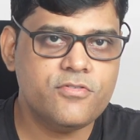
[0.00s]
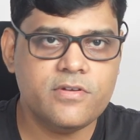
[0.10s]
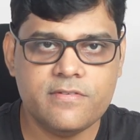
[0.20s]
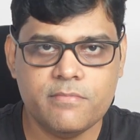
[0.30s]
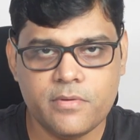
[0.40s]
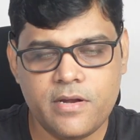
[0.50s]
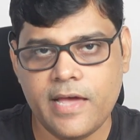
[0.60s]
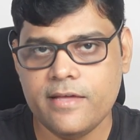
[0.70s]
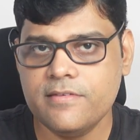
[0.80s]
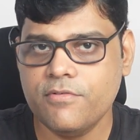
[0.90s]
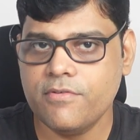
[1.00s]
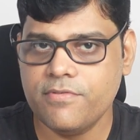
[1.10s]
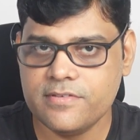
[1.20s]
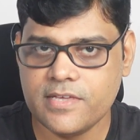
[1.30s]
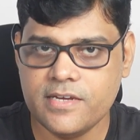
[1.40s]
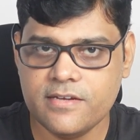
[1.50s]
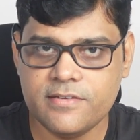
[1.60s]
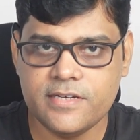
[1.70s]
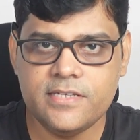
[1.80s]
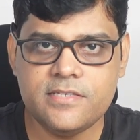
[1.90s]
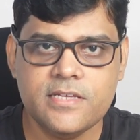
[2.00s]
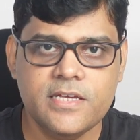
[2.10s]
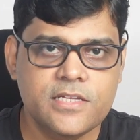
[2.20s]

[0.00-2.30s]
December as our fiscal year settings.